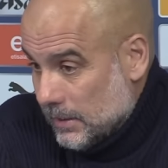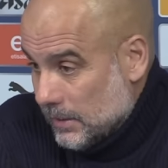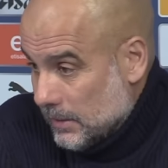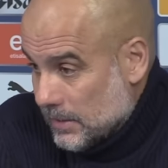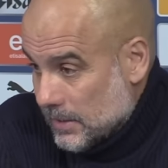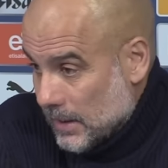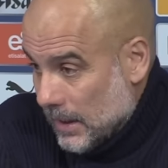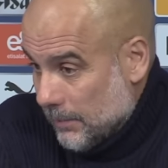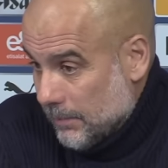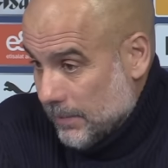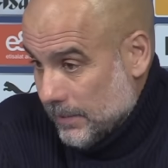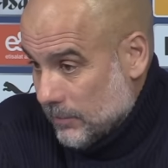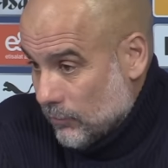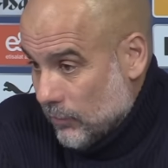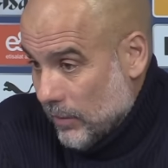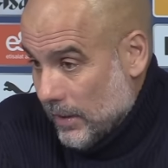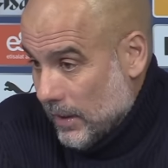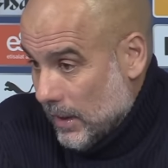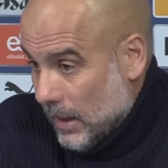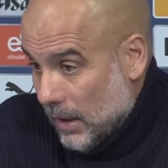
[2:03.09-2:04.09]
It's happened
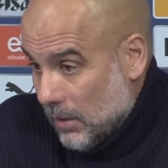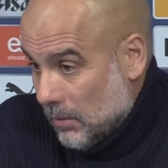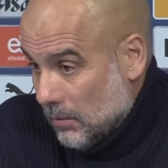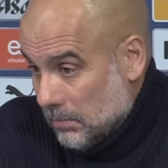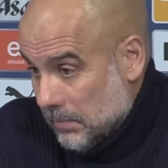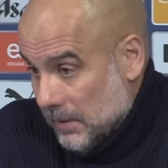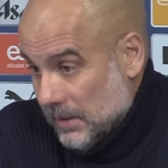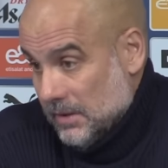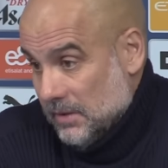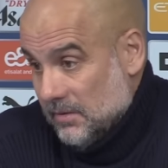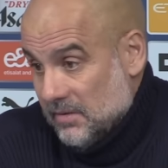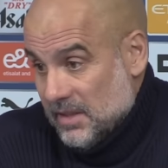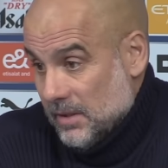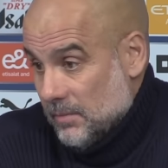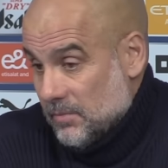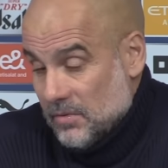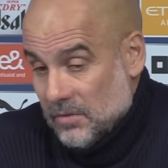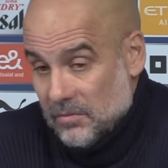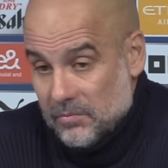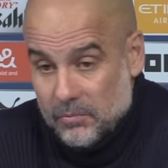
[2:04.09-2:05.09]
right now. But in
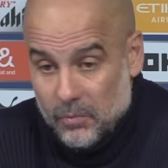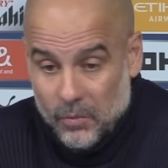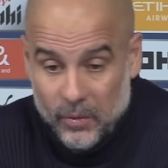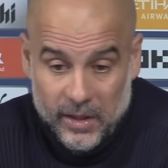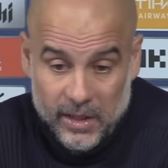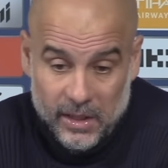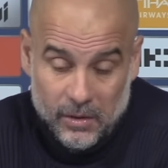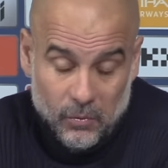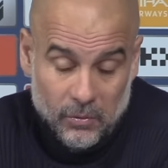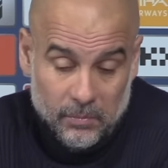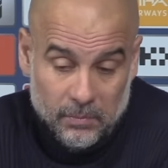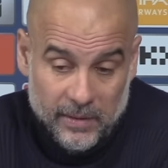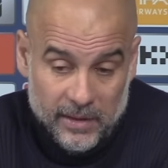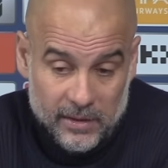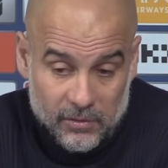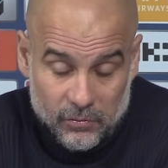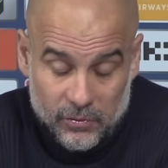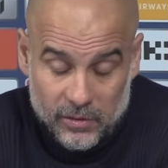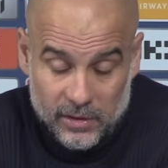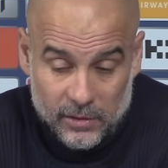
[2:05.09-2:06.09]
terms of way, we play
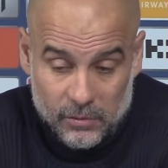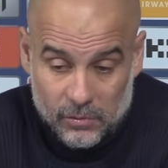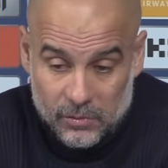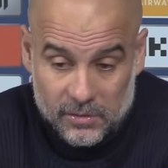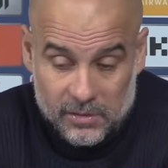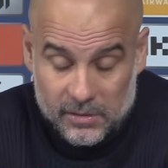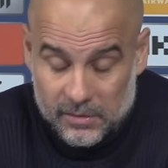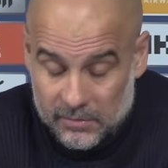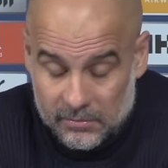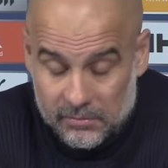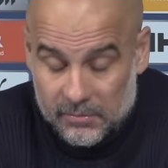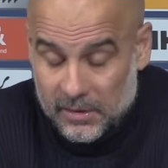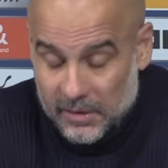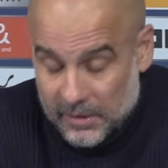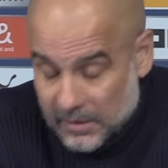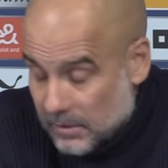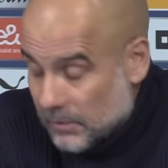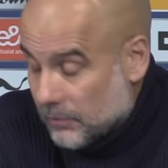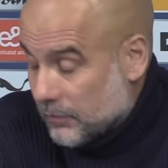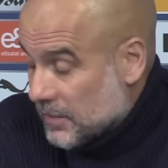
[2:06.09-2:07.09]
really good
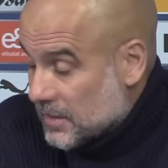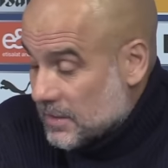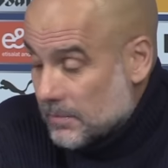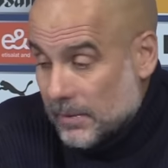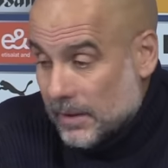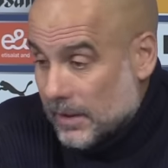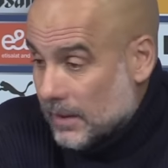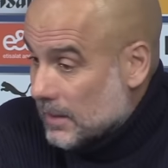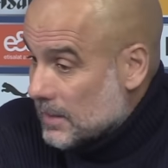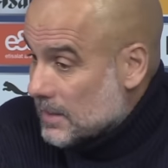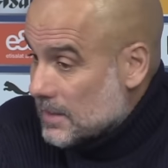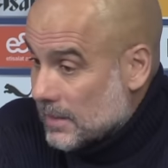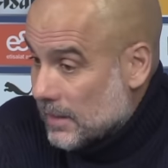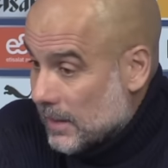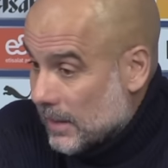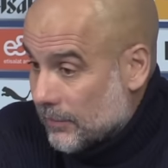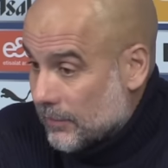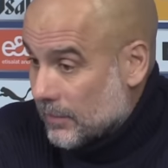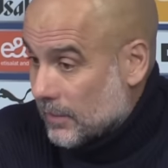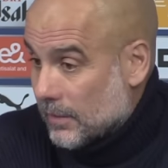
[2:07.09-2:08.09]
in the first minutes, and
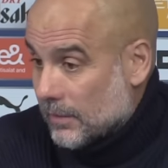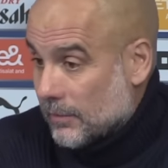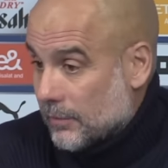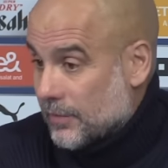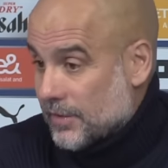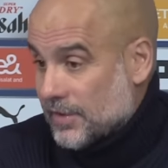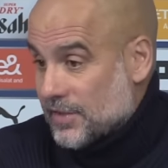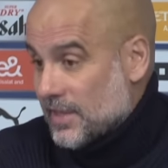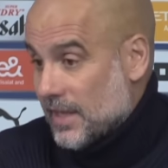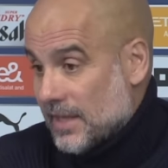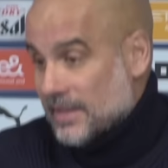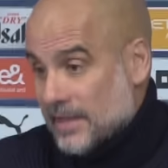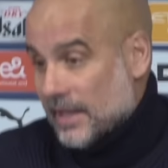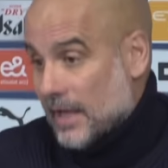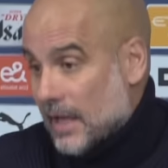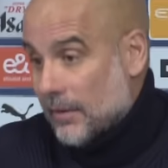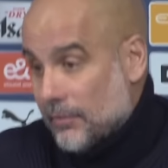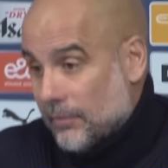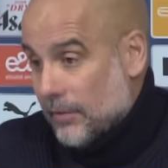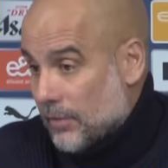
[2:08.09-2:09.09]
after the first chance they
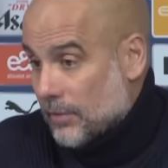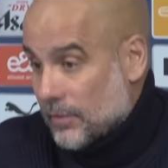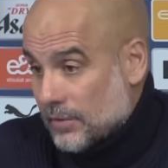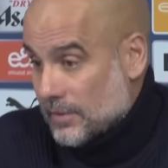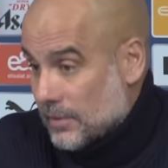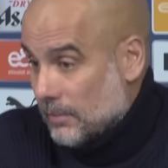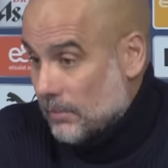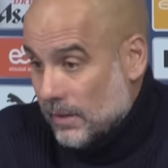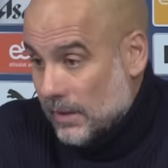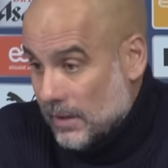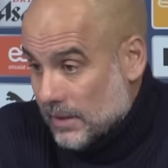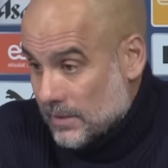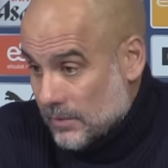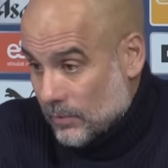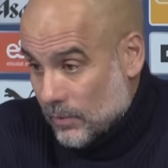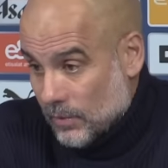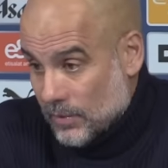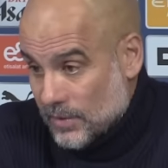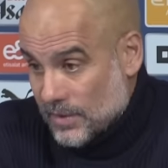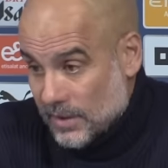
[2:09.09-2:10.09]
have 30 minutes,
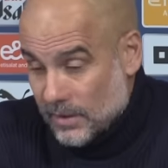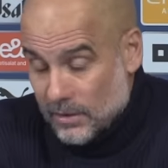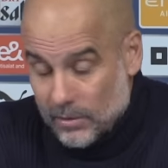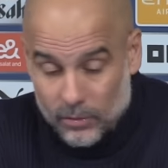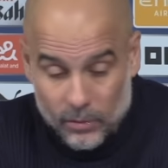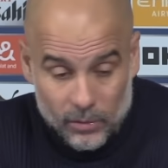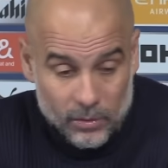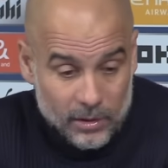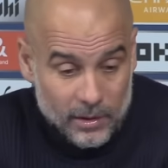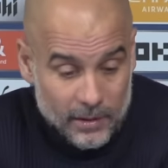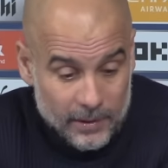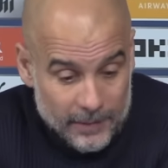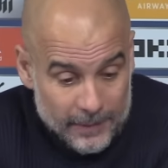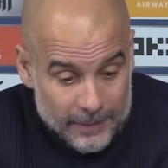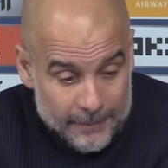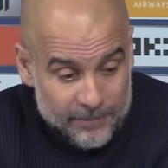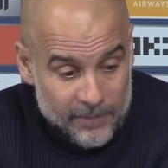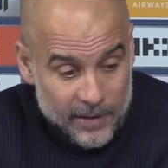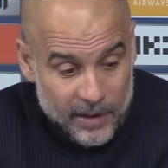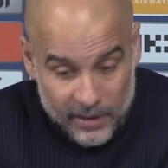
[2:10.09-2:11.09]
we concede a goal,
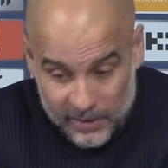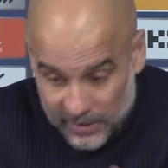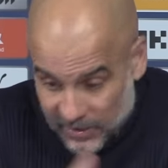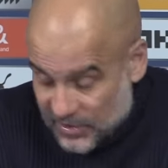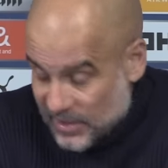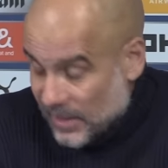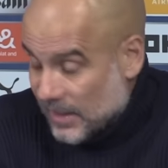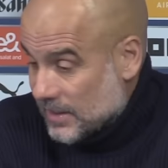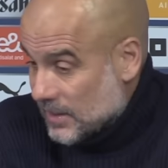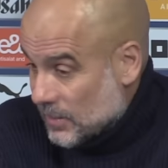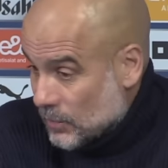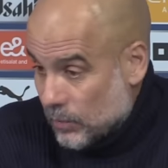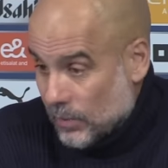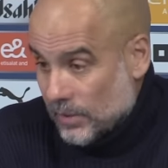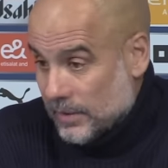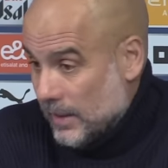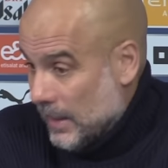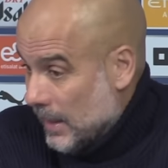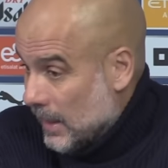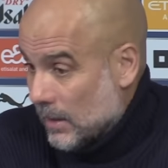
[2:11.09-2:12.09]
and the chances were
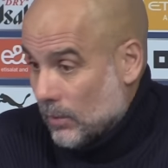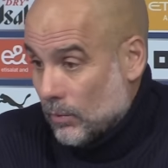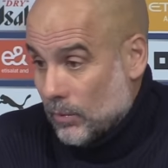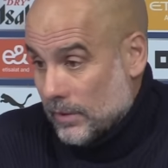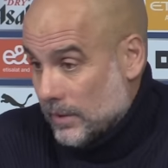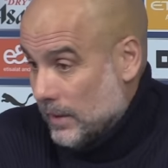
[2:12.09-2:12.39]
there.